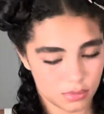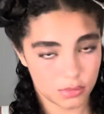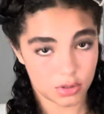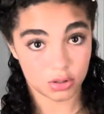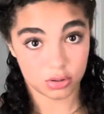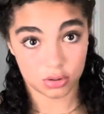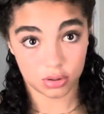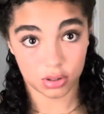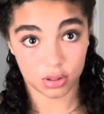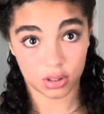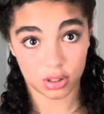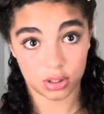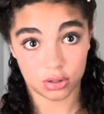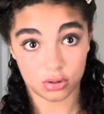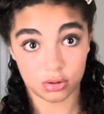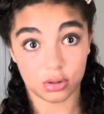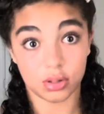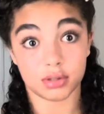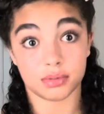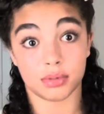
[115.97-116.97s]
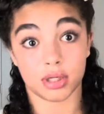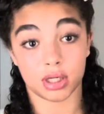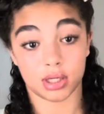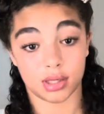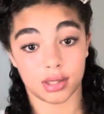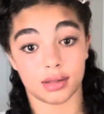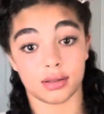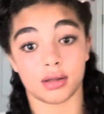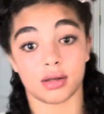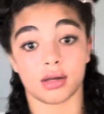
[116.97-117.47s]
Strictly Curls Marc
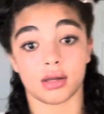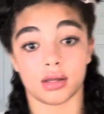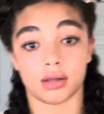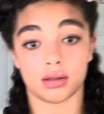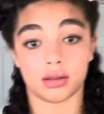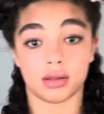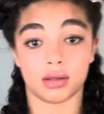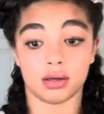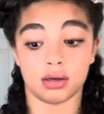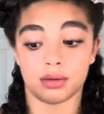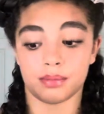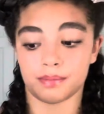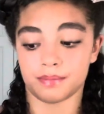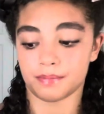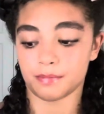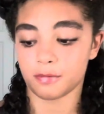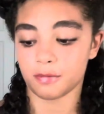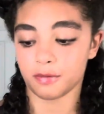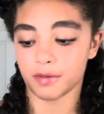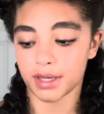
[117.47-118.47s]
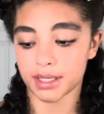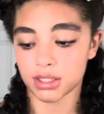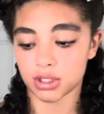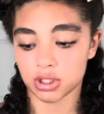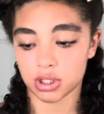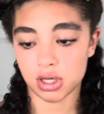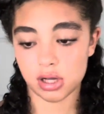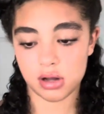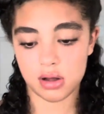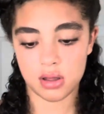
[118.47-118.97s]
Anthony, the Flex
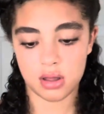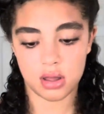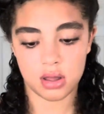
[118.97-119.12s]
Gel.